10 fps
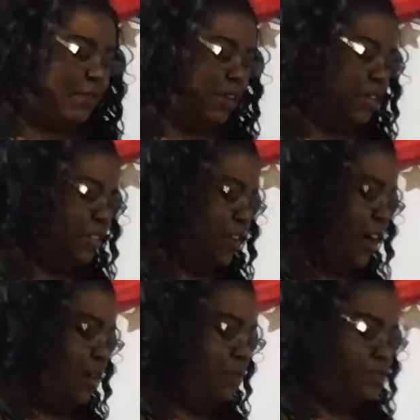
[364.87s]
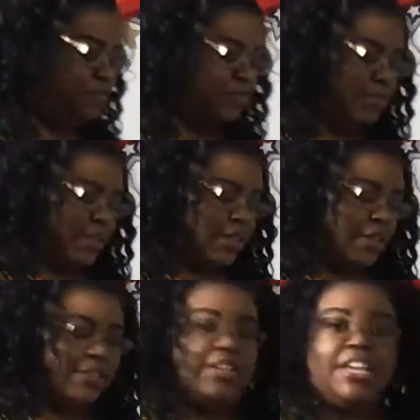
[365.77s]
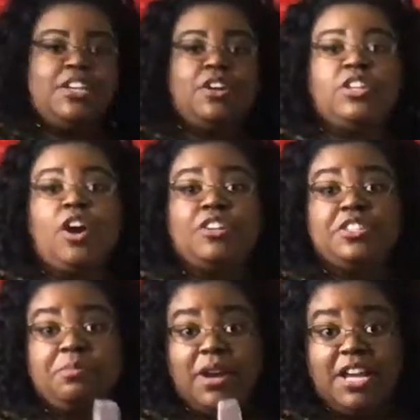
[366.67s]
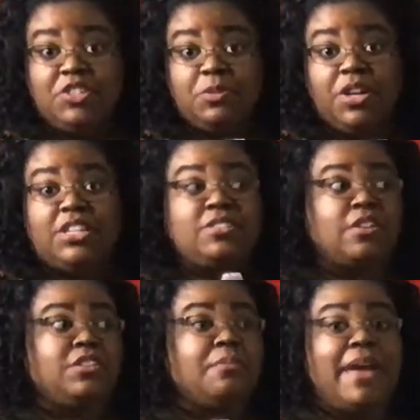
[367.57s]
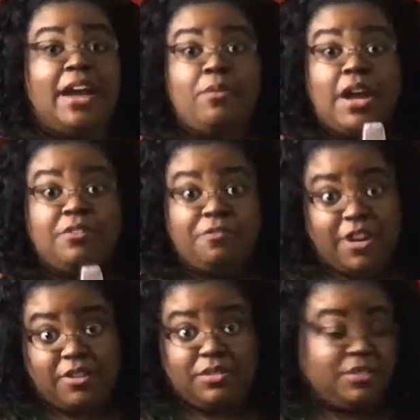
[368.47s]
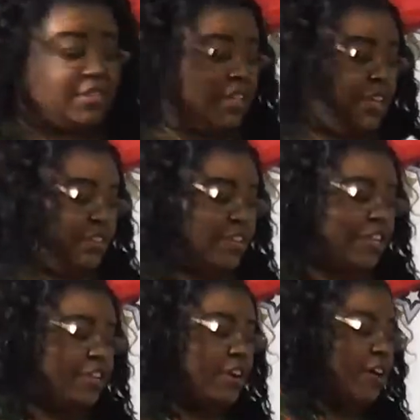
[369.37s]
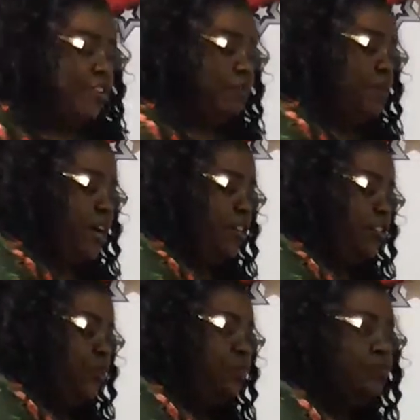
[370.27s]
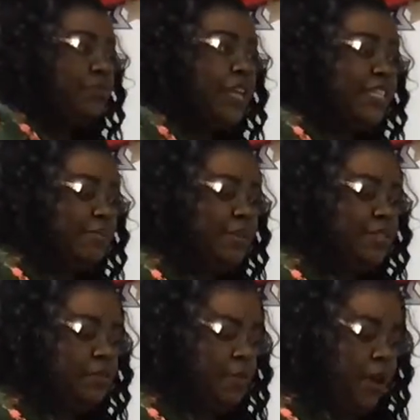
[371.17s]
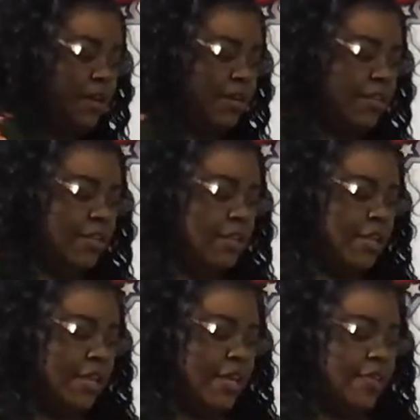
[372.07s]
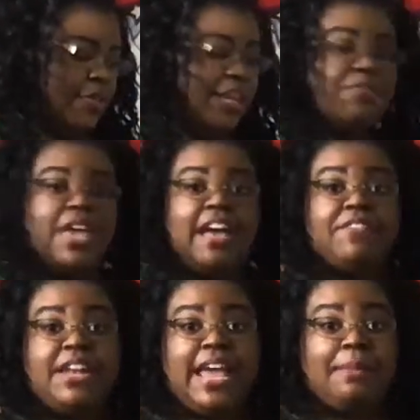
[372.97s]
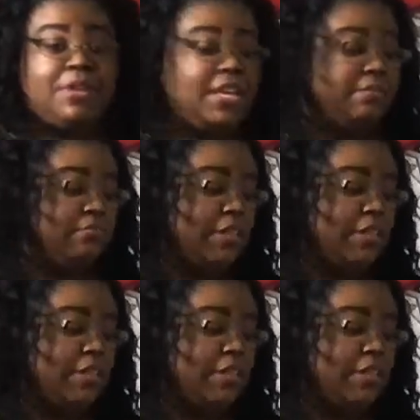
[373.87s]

we're gonna start. Take your largest brush. We're gonna start on the background first. Take your largest brush and dip it in some water. And if you have a napkin,